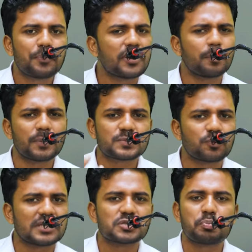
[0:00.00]

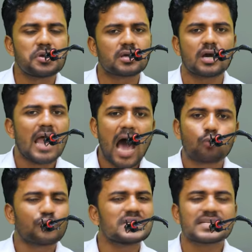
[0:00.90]
purposeful speaker, a
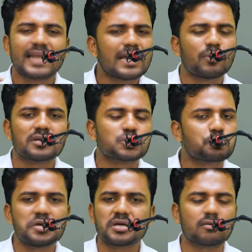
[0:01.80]
reasonable
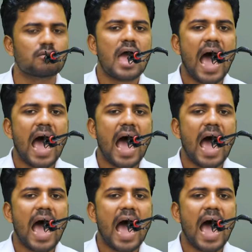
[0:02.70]
speaker,